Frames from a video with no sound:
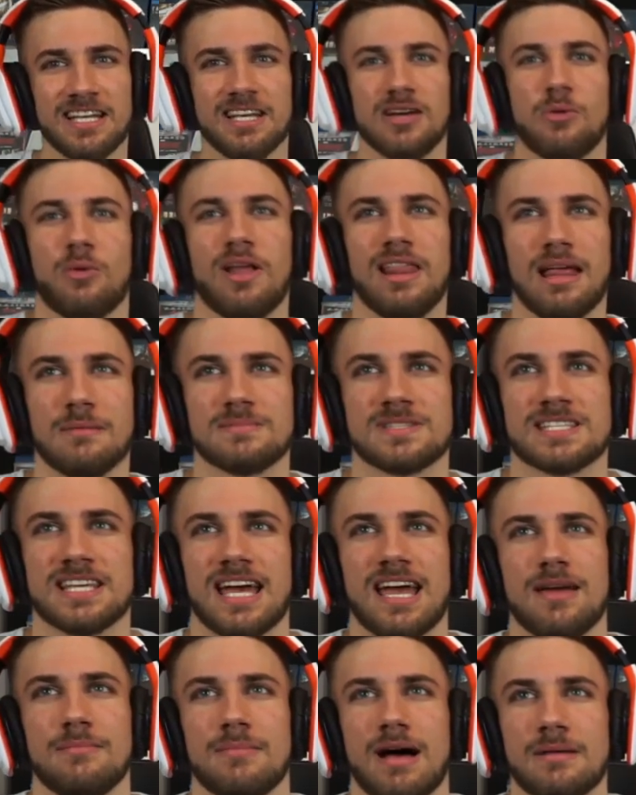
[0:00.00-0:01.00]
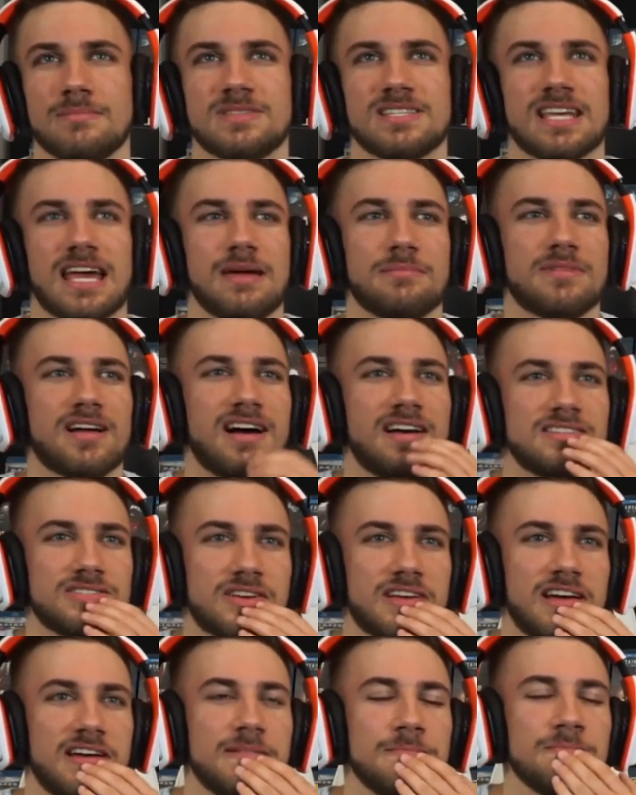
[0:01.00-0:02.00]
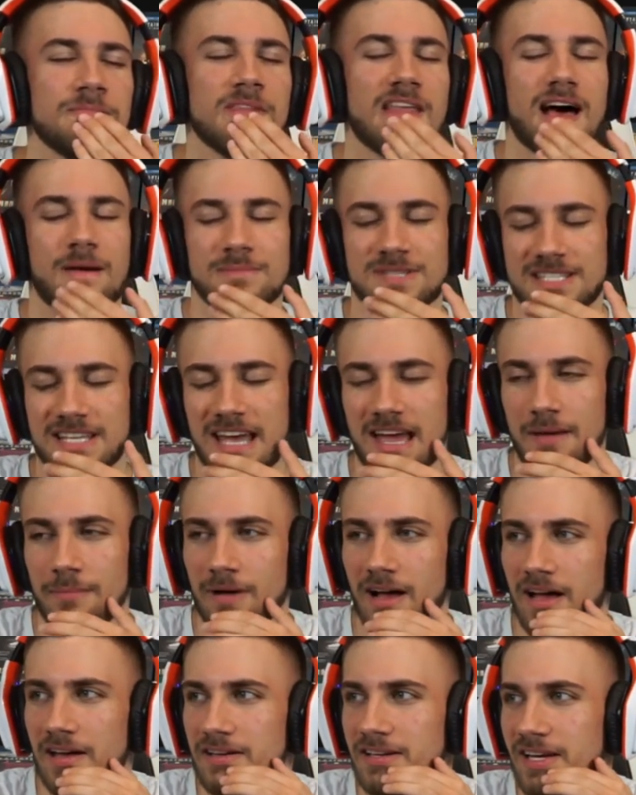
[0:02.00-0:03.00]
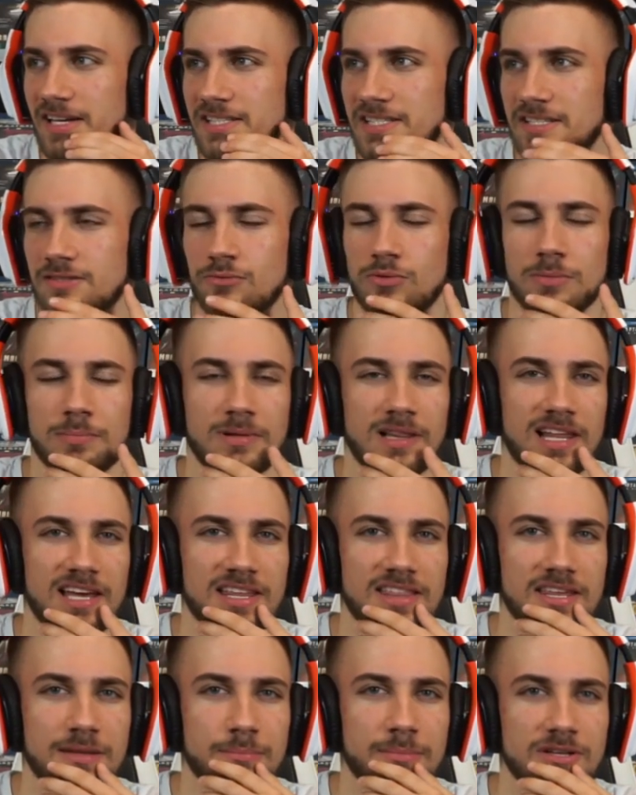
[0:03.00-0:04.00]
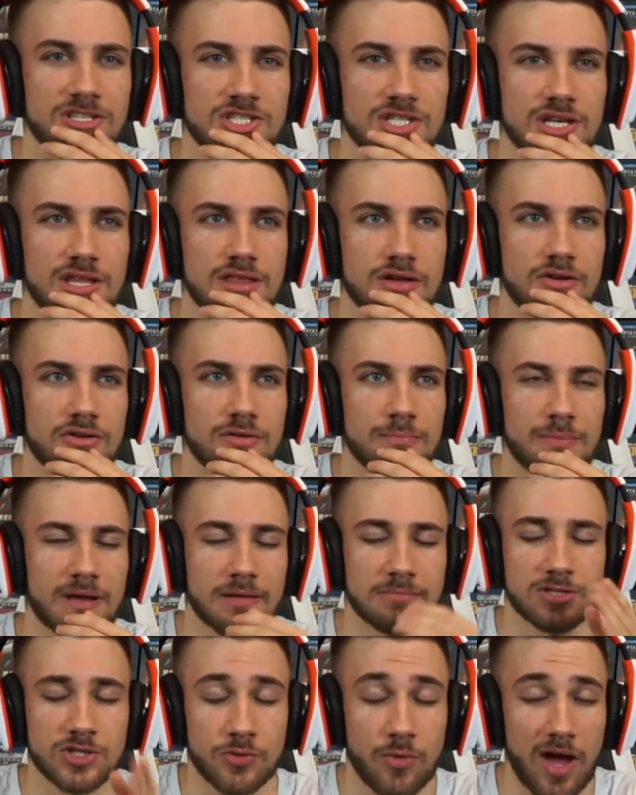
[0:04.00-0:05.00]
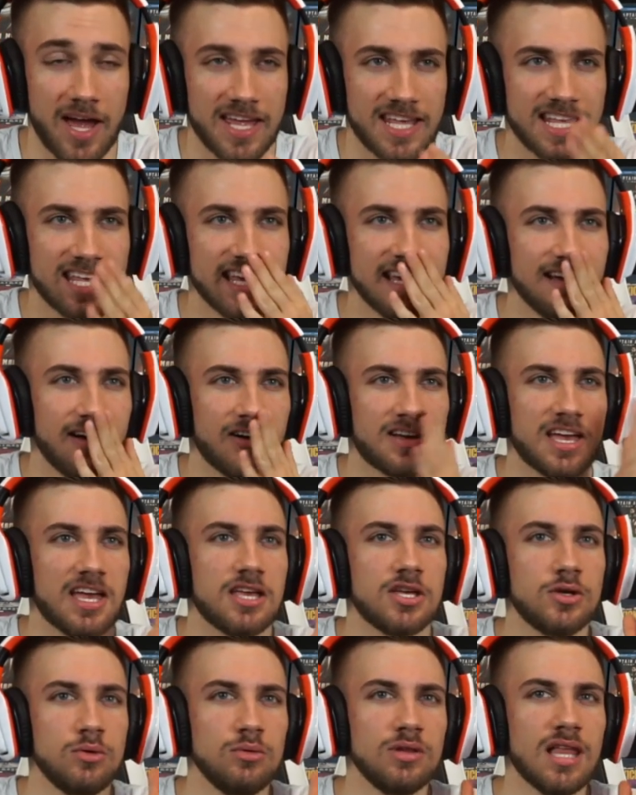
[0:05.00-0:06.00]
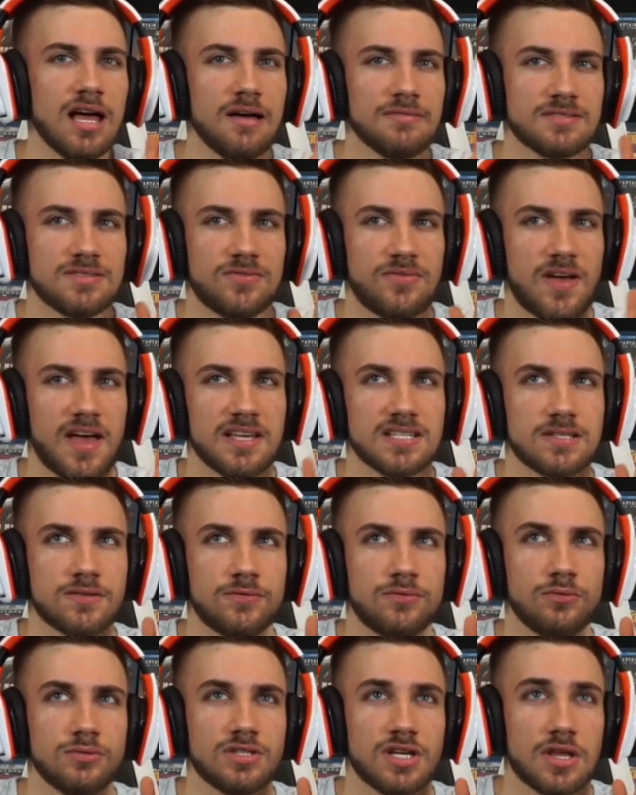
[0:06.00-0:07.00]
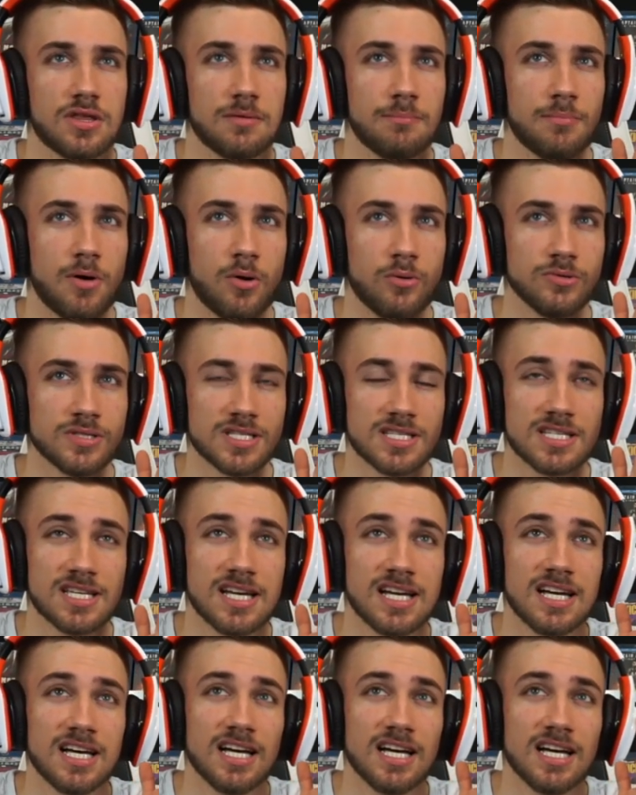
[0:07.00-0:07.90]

Well, I'm same, guys. Okay, I'm same. I didn't reply that much either, but I'm trying. Okay, who loves fast food the most?